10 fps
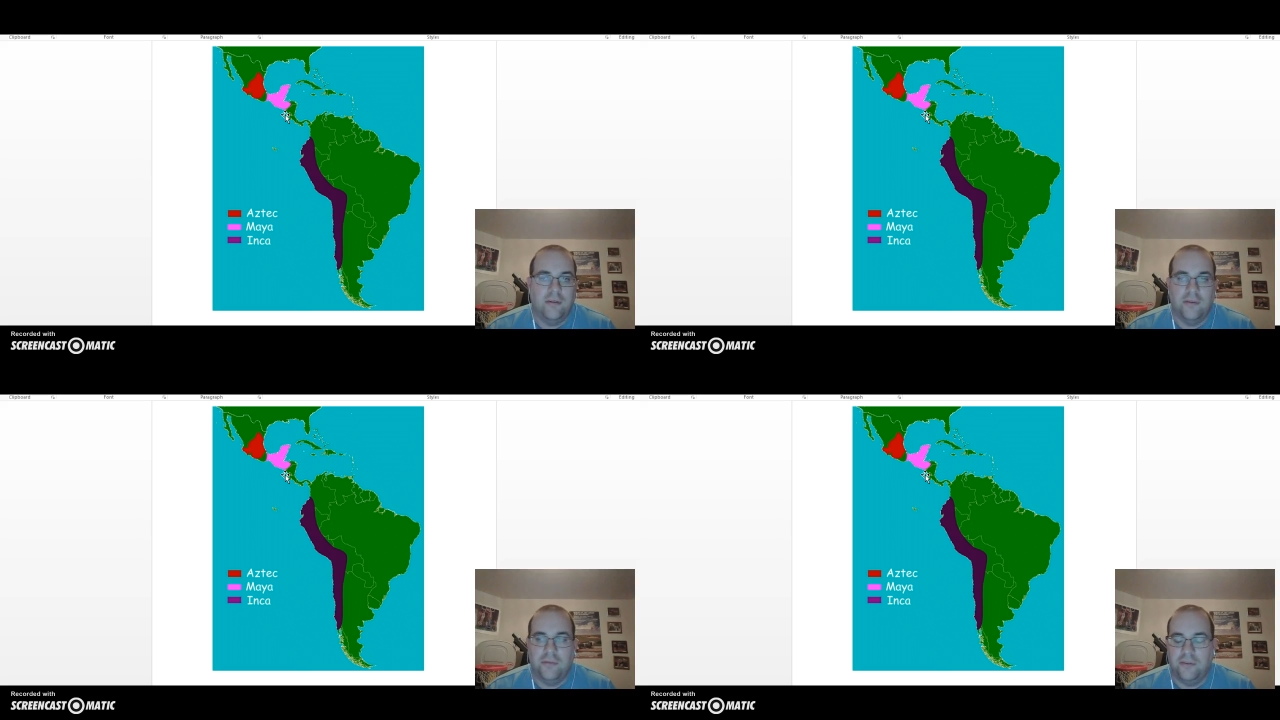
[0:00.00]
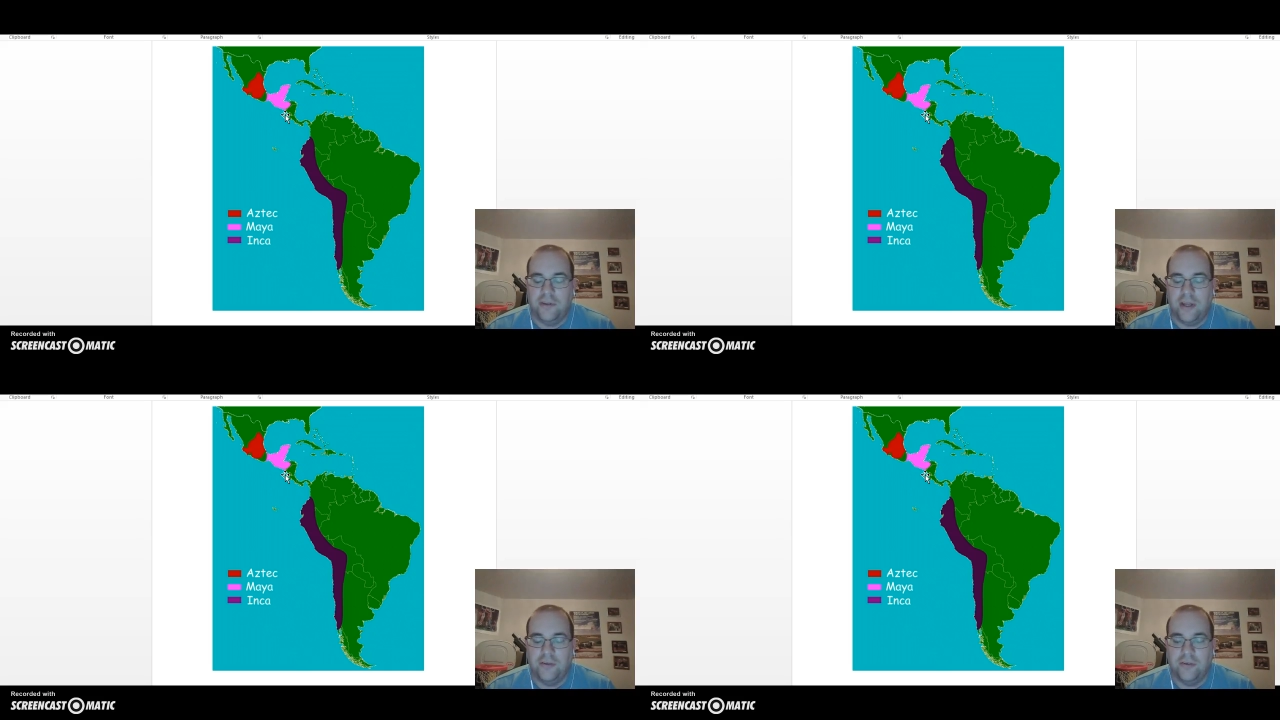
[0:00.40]

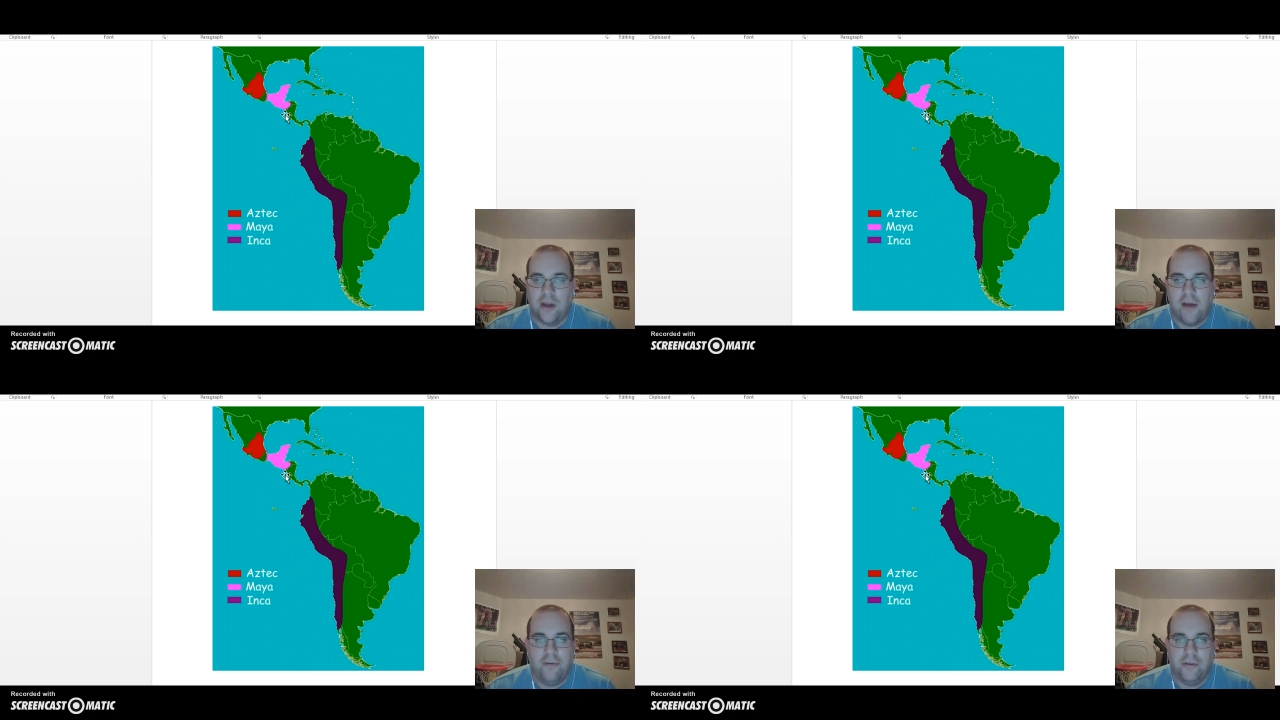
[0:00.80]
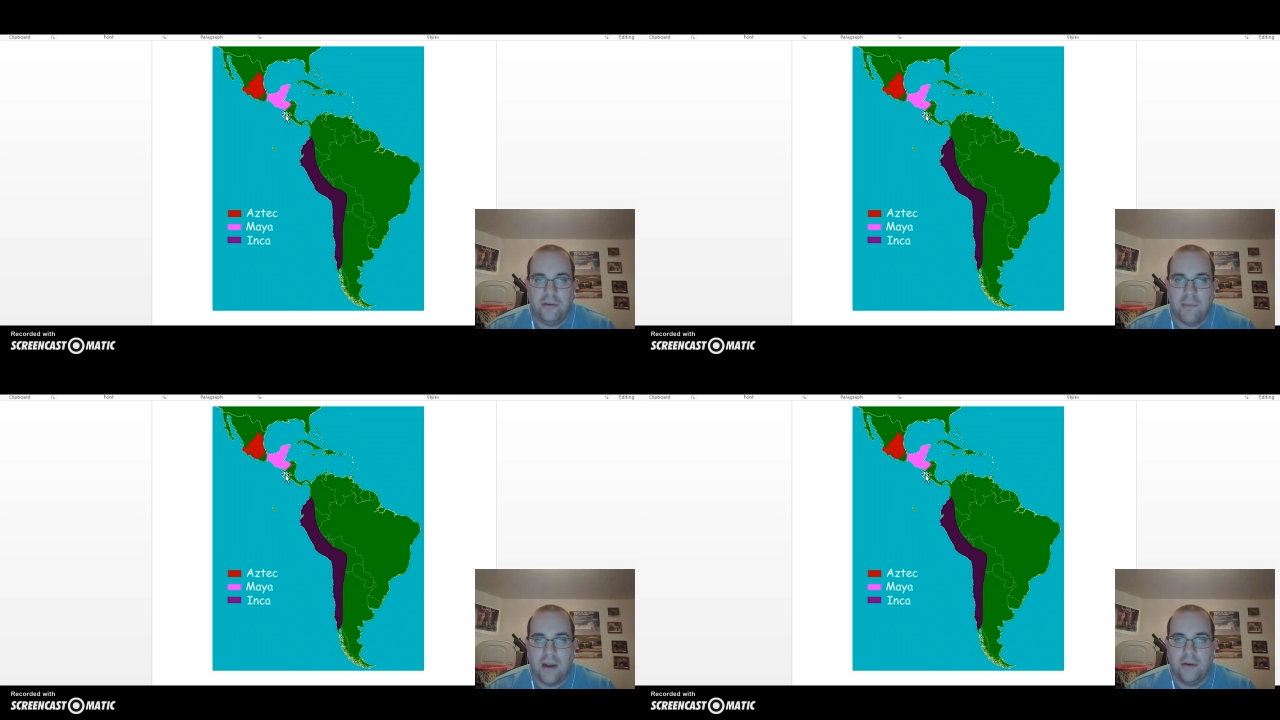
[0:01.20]
civilizations
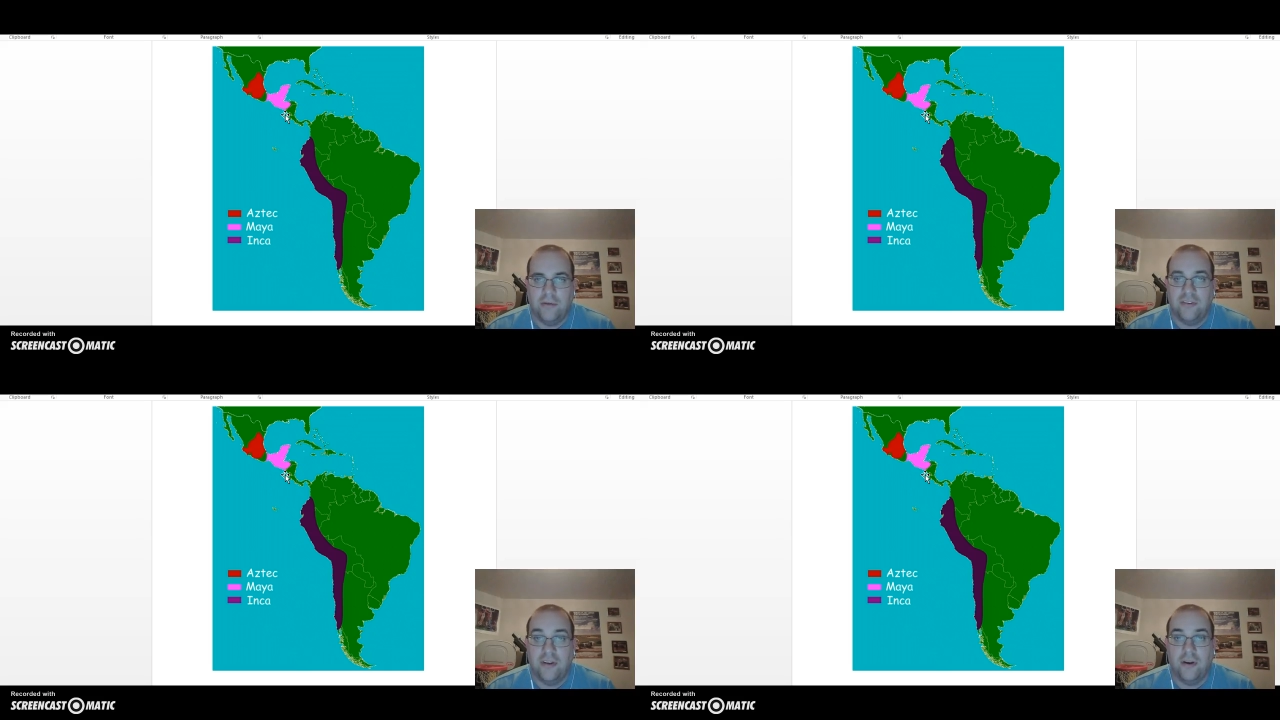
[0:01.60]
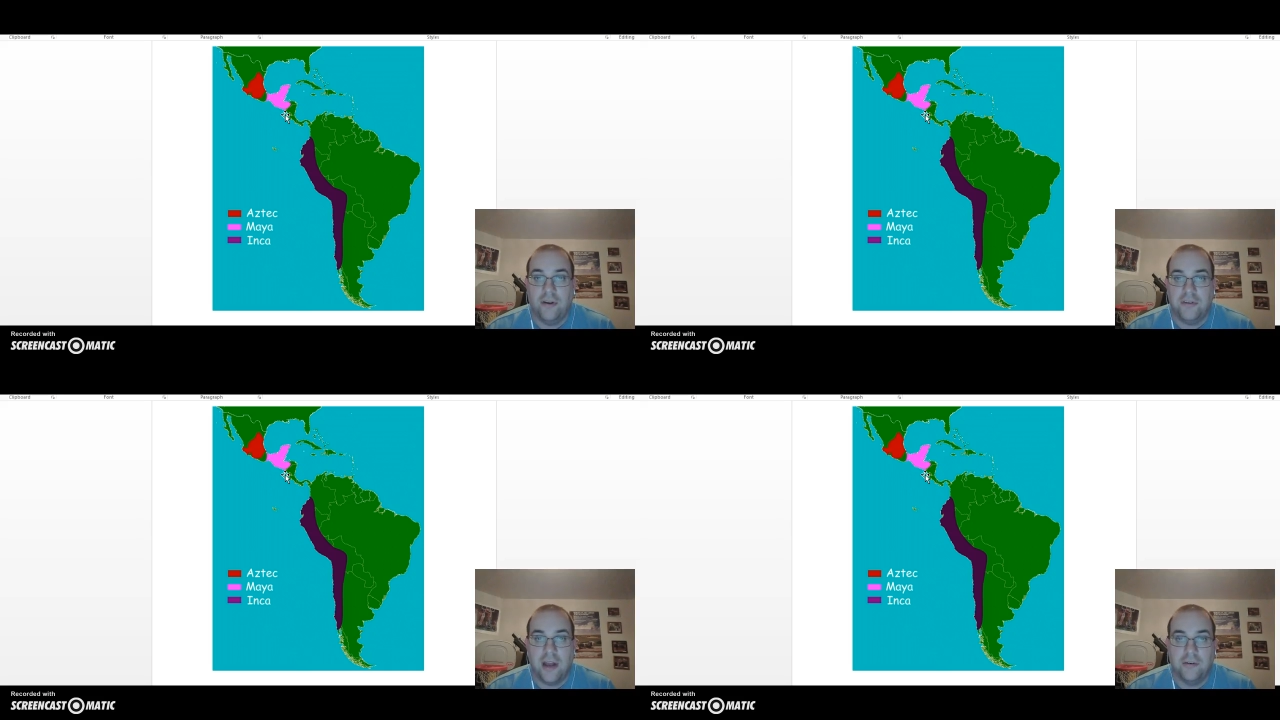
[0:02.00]
obviously made
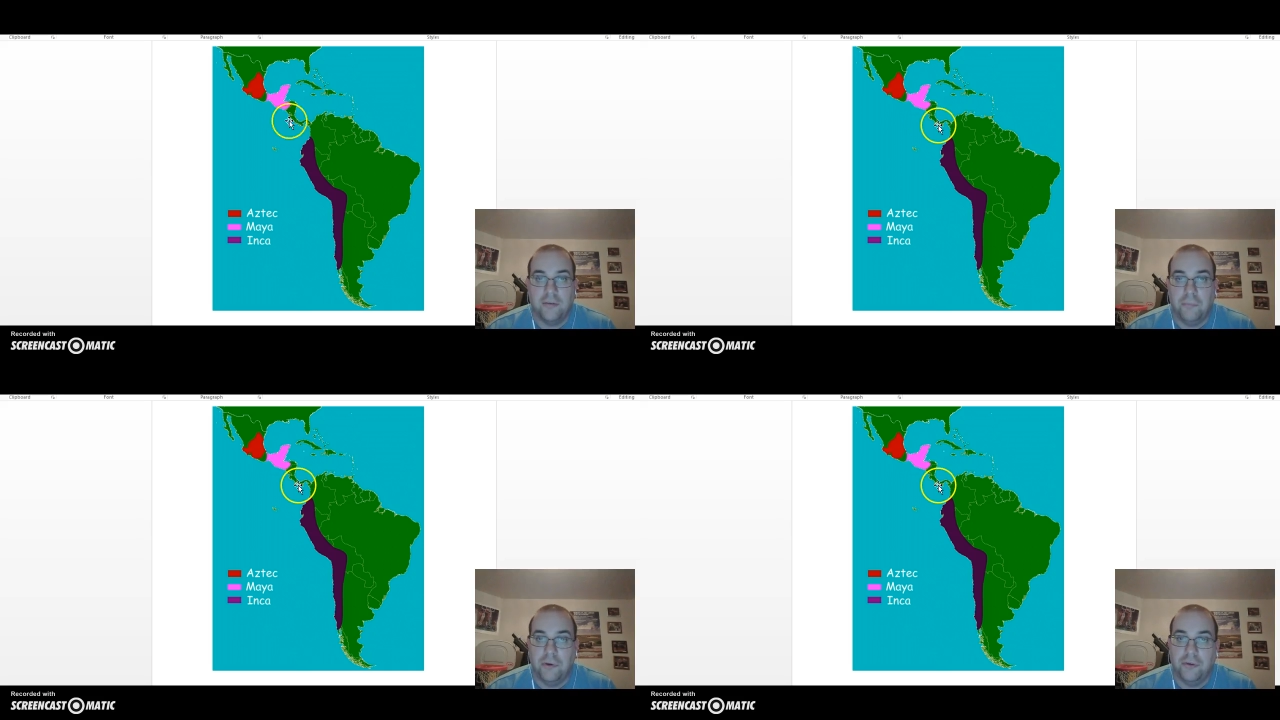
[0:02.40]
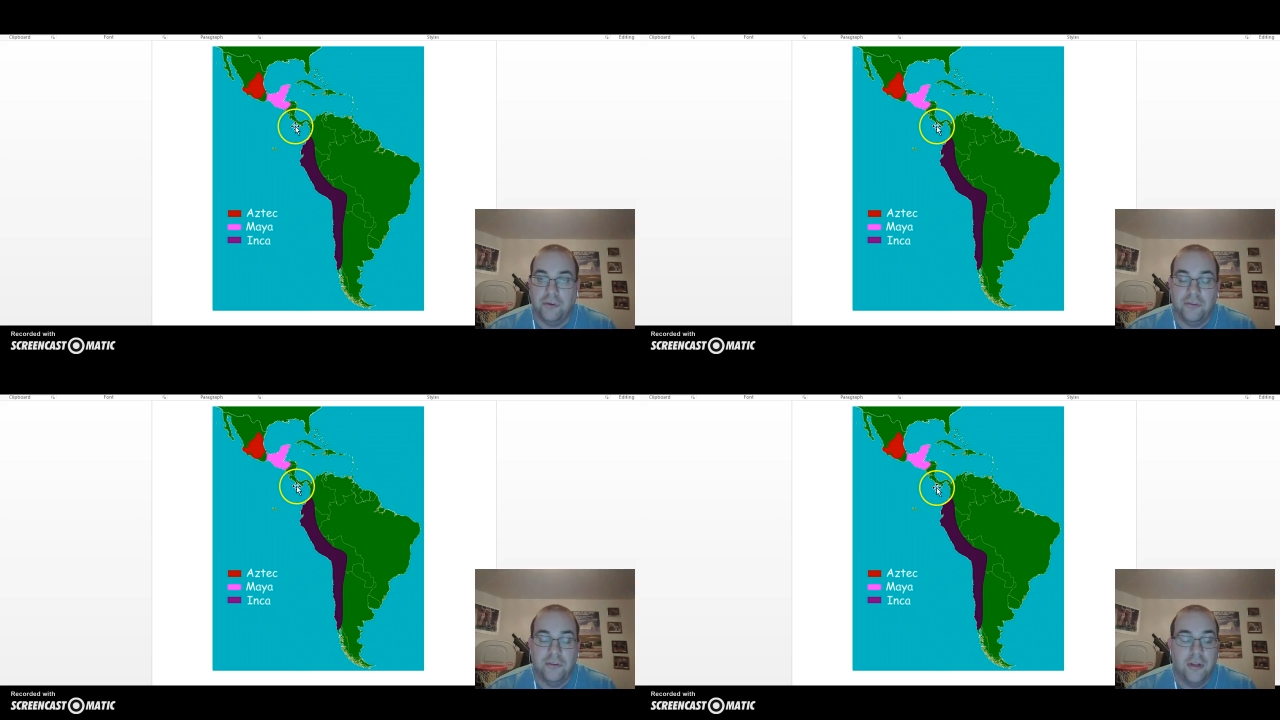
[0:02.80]
serious
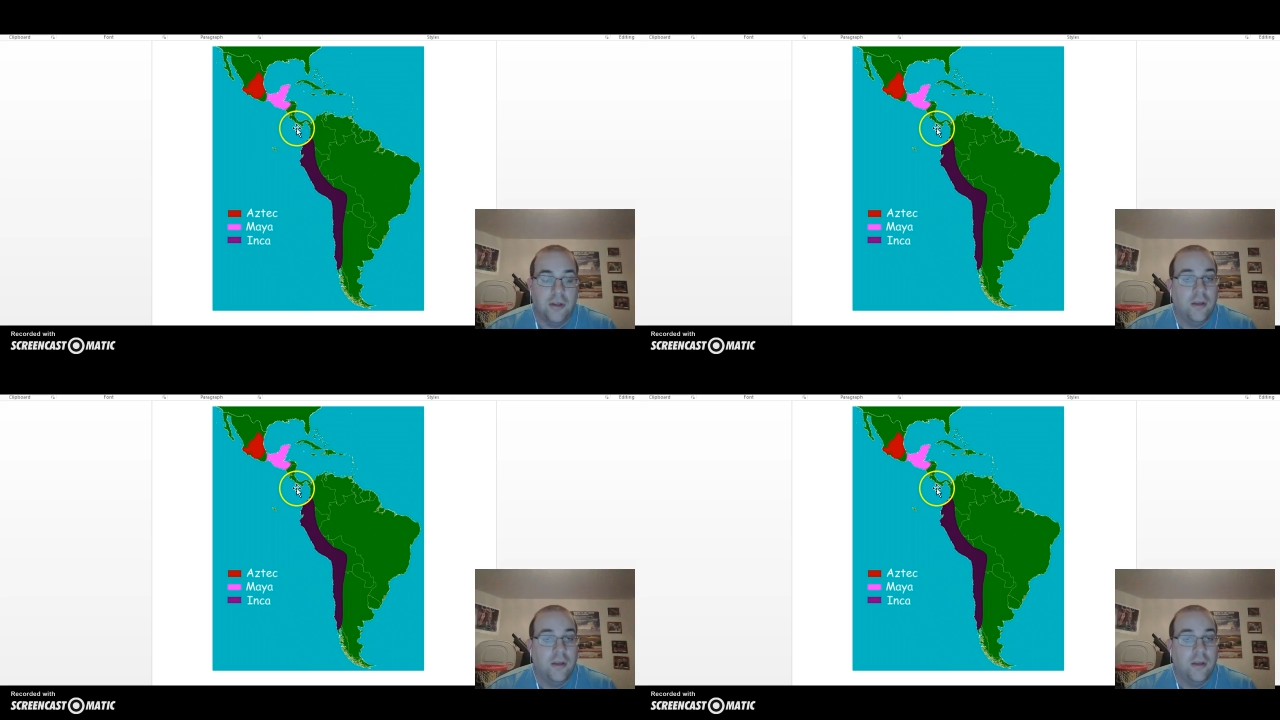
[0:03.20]
contributions